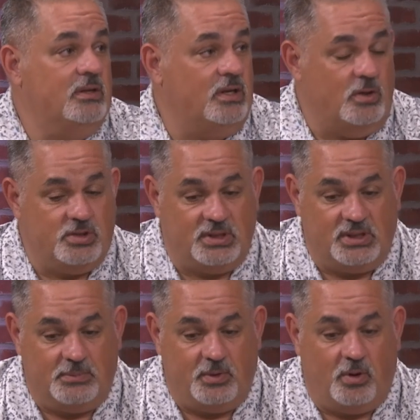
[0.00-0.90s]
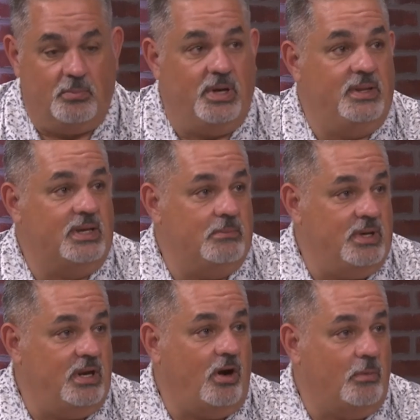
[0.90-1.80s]
the coaches sleep in their own bed, they can
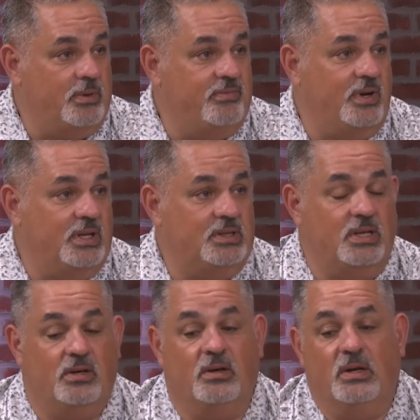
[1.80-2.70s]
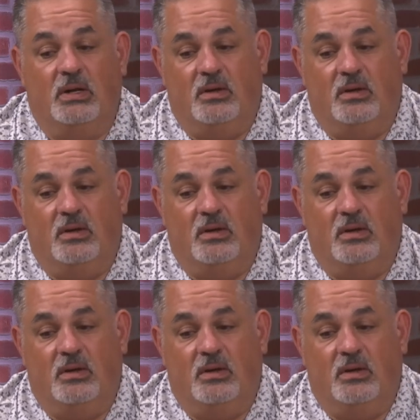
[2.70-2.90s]
meet at RP Funding Center,